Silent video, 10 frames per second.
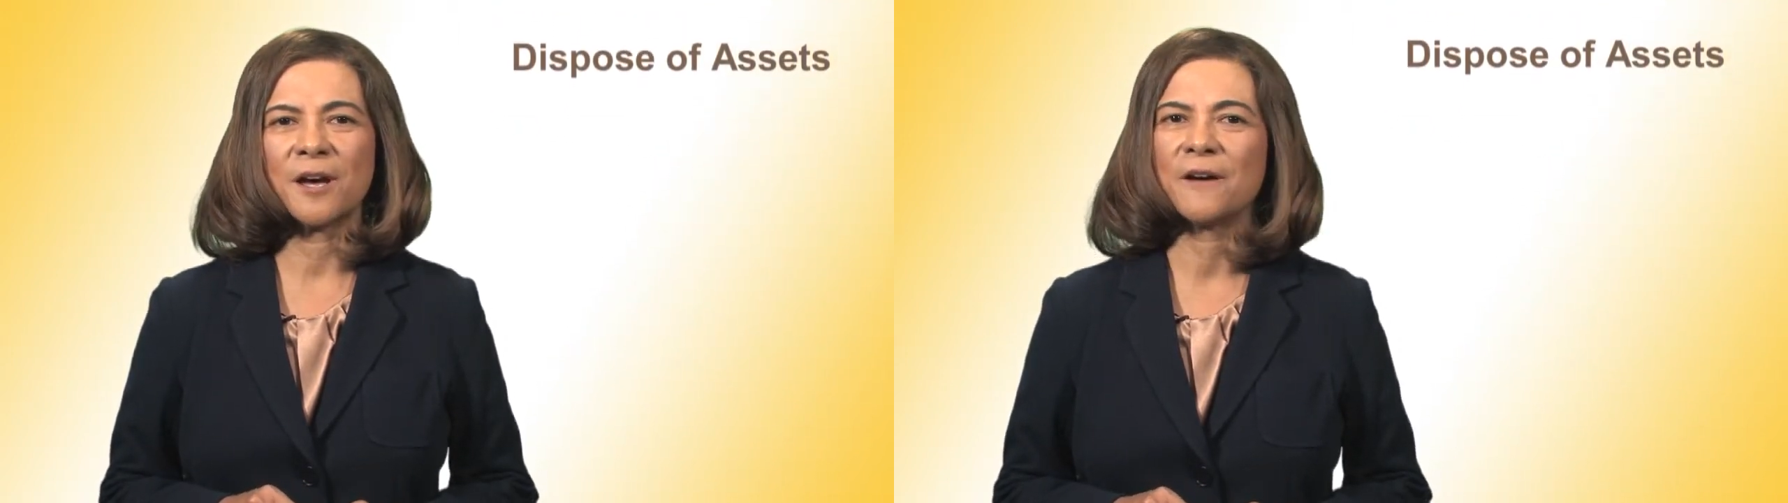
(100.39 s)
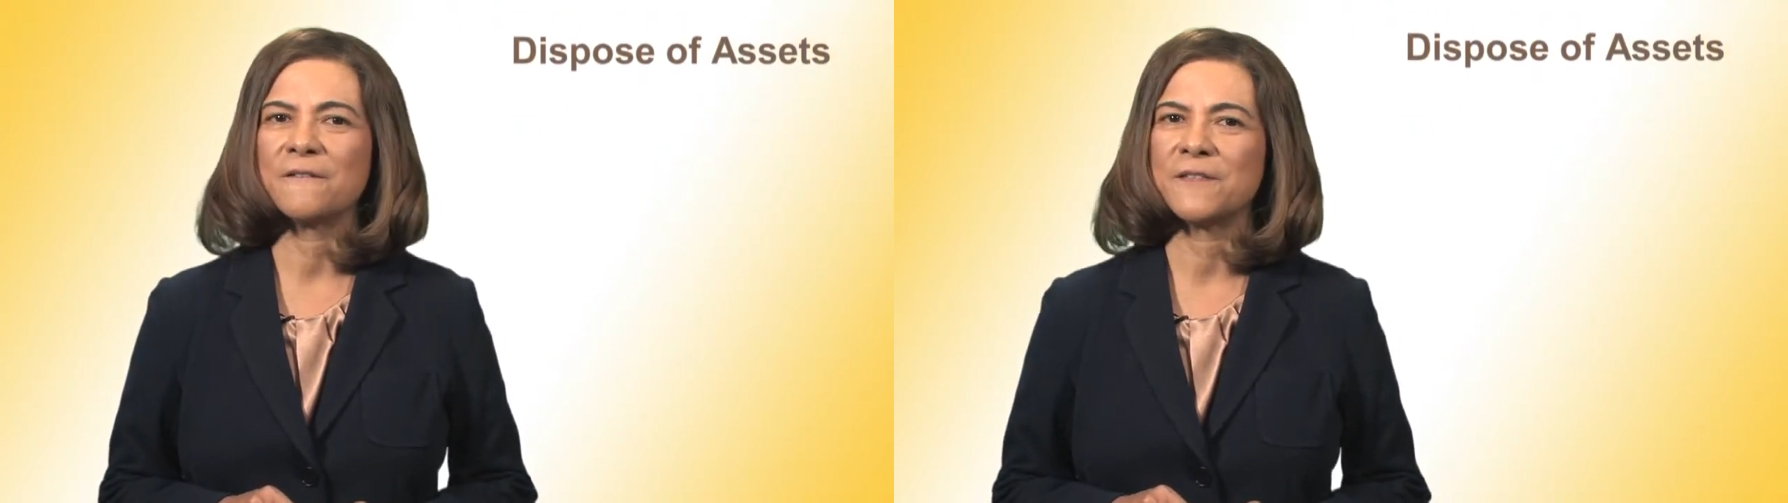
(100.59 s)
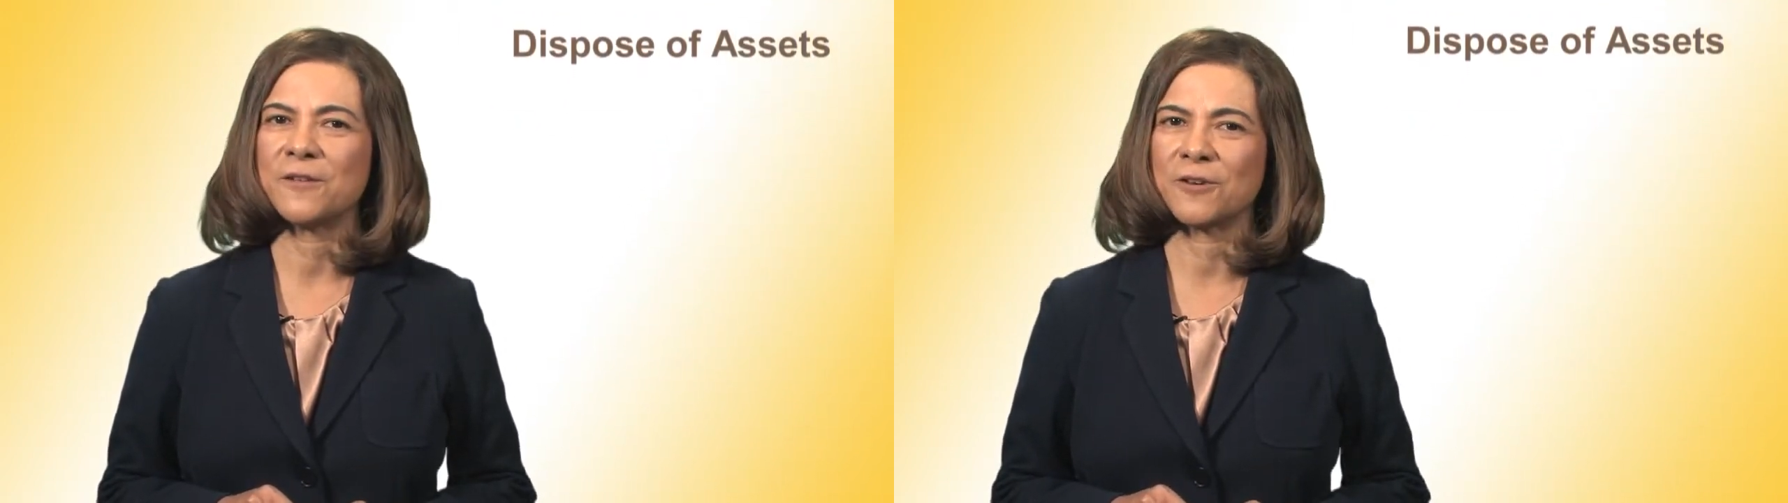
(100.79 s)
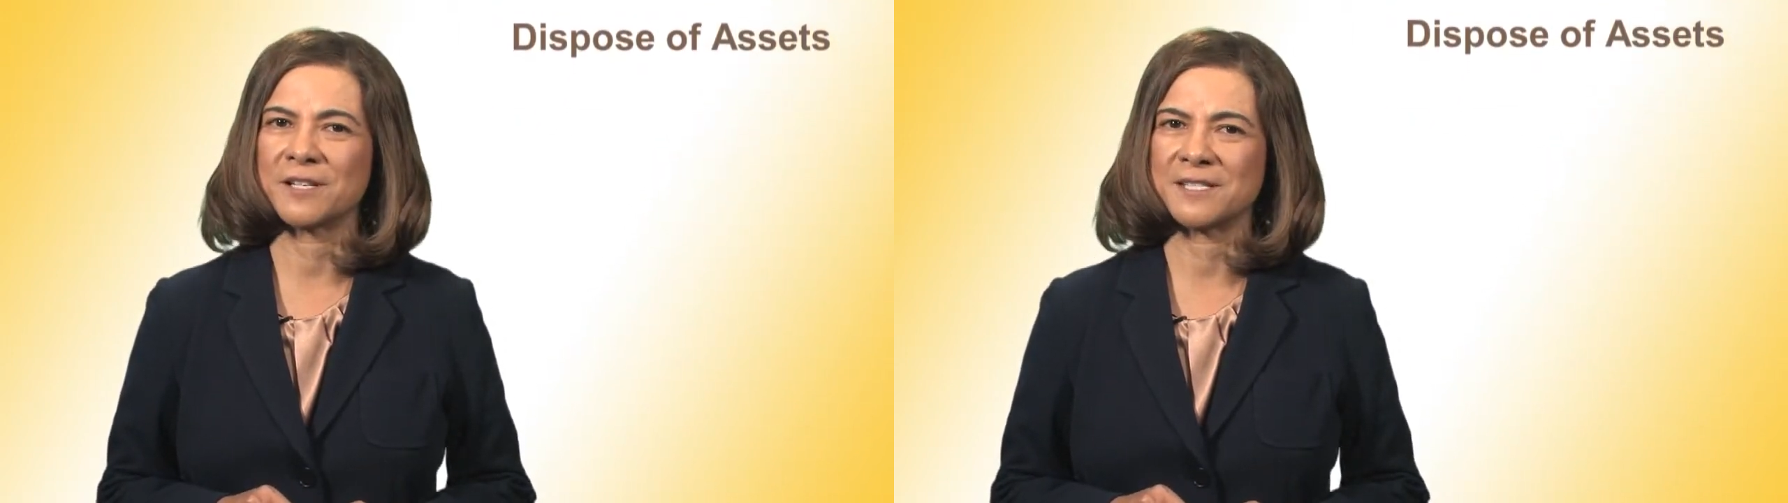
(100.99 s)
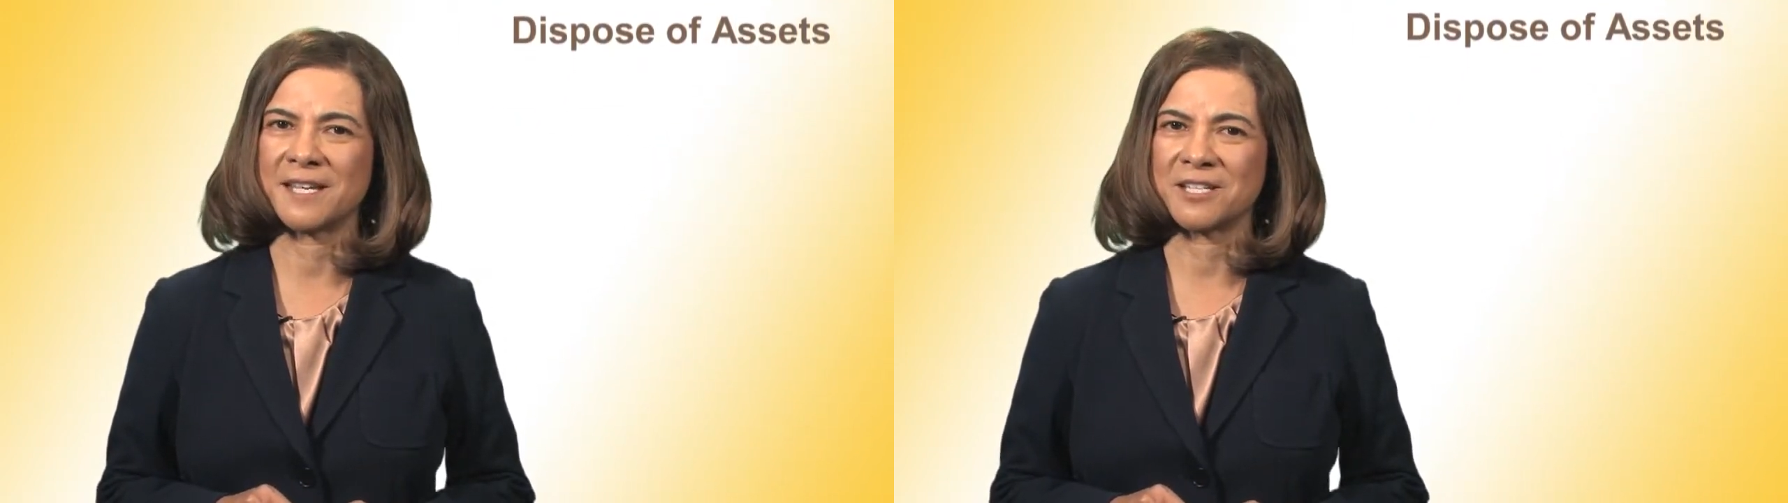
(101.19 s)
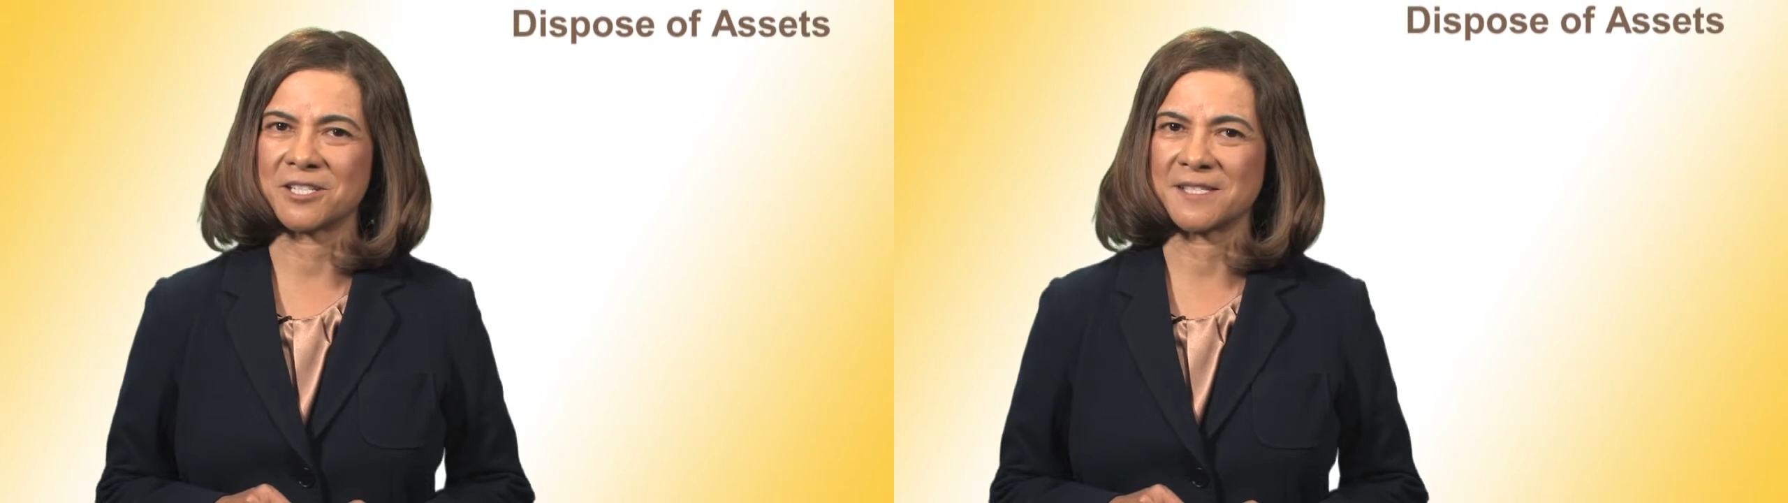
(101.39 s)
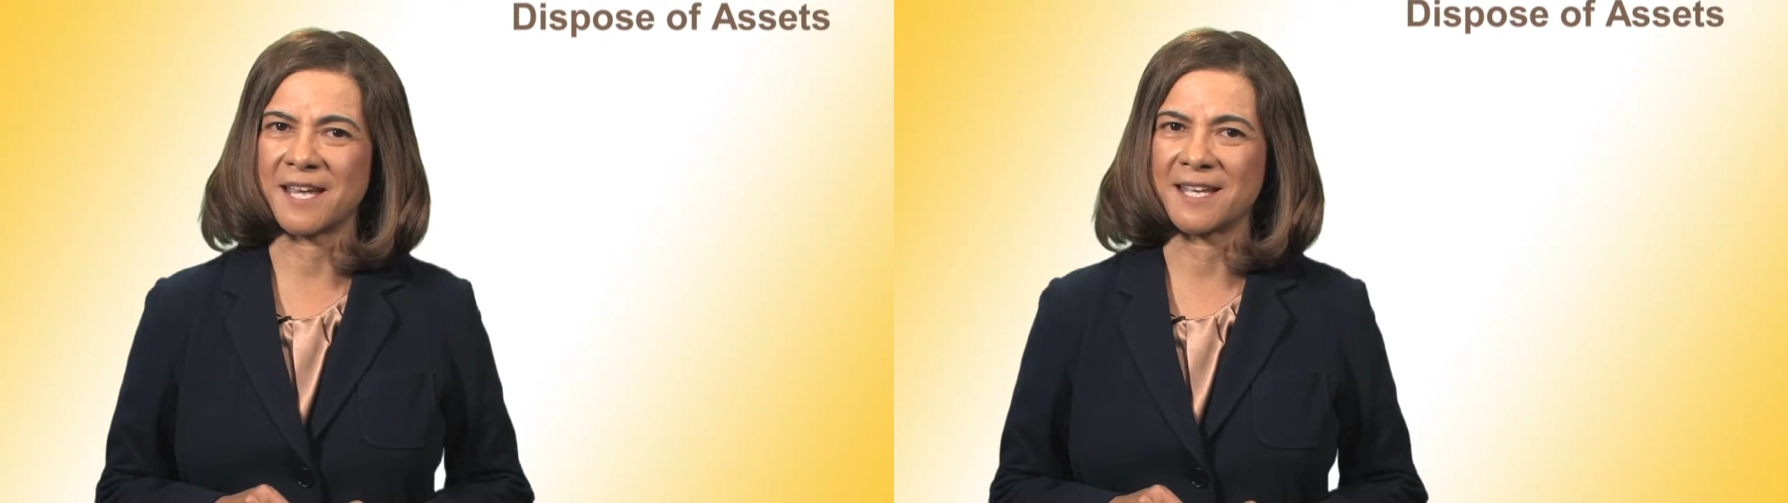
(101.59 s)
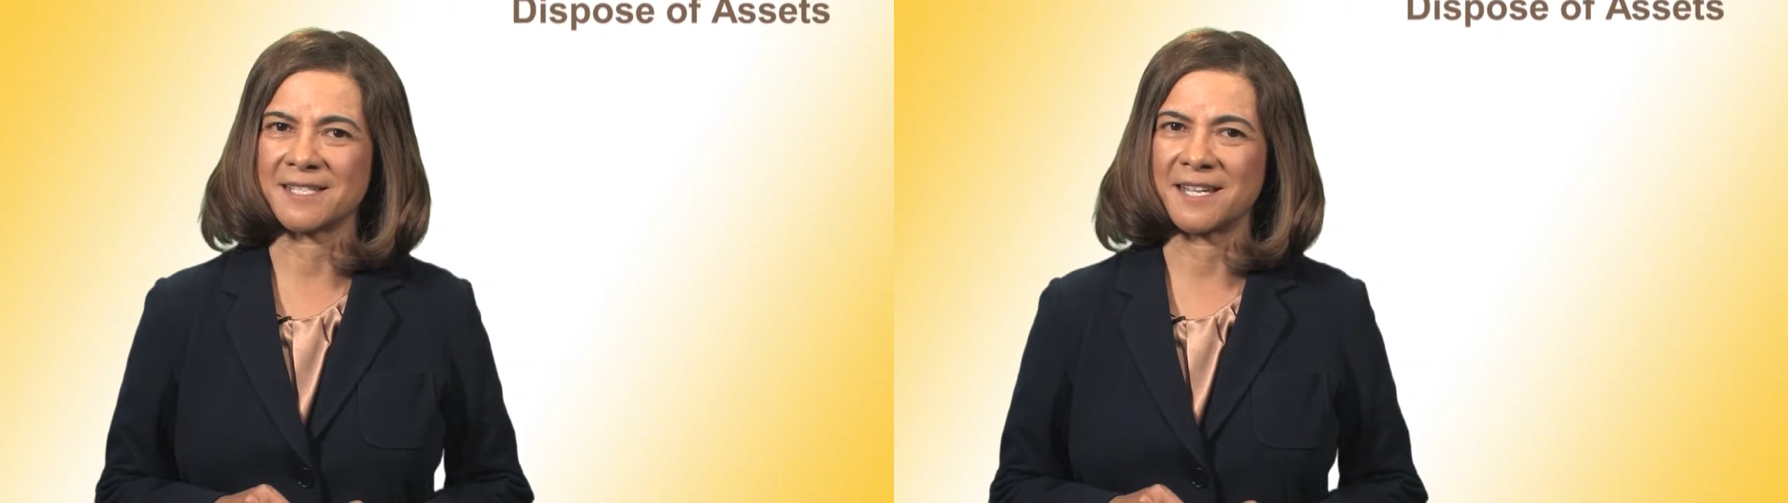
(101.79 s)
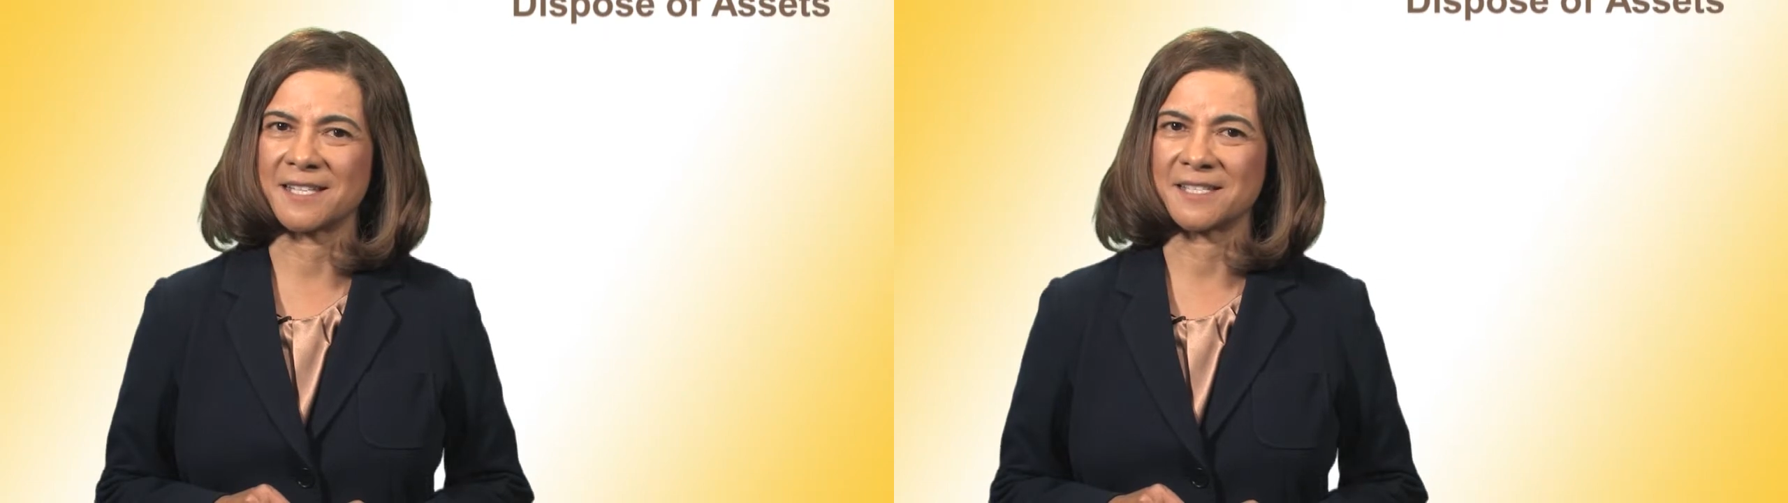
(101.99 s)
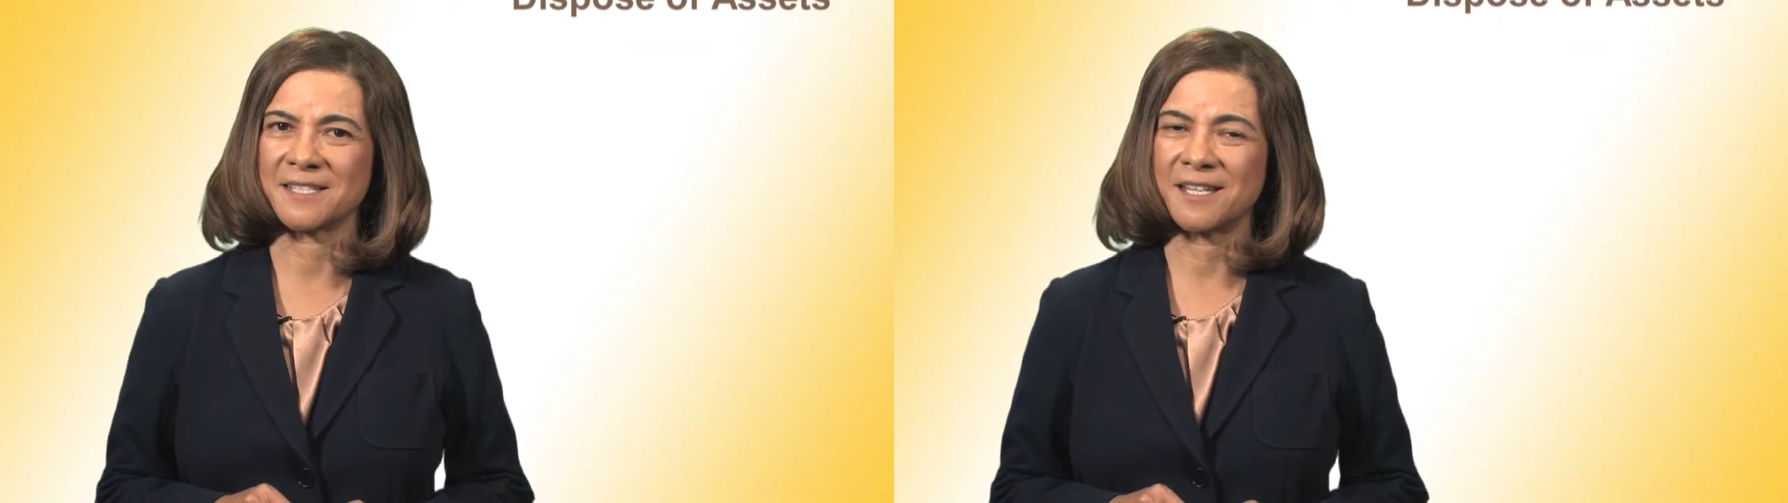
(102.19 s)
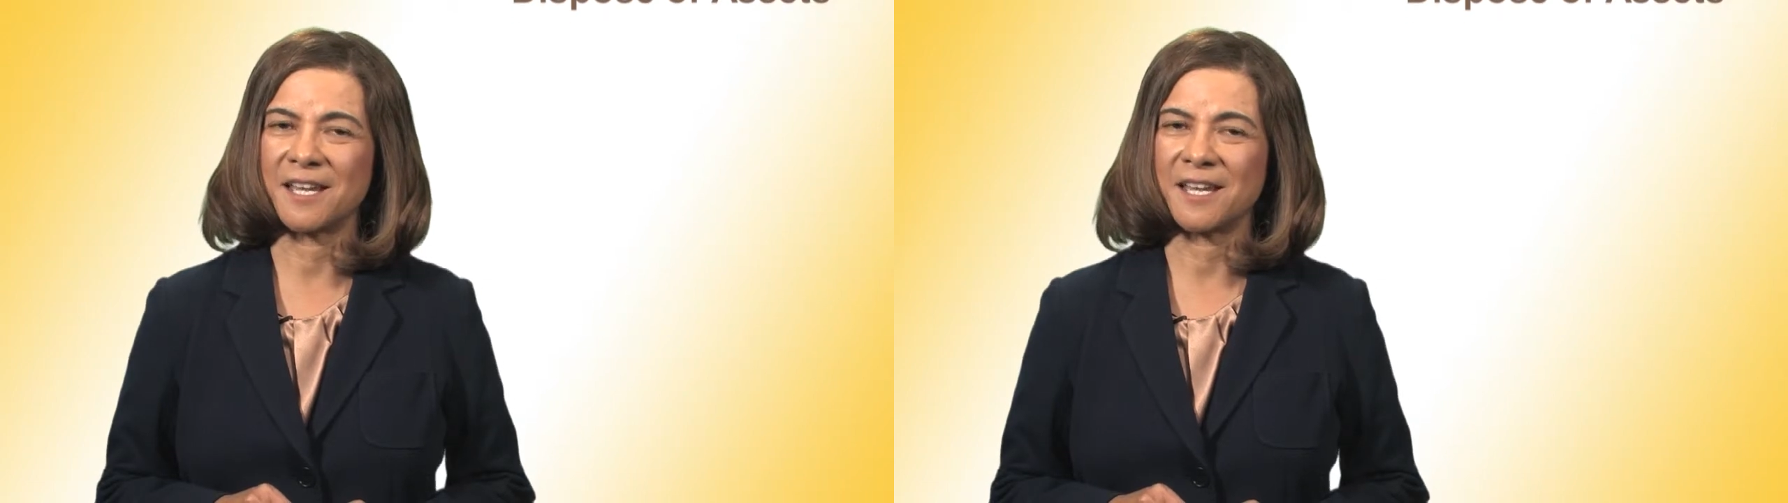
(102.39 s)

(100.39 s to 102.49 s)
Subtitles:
of the organization's assets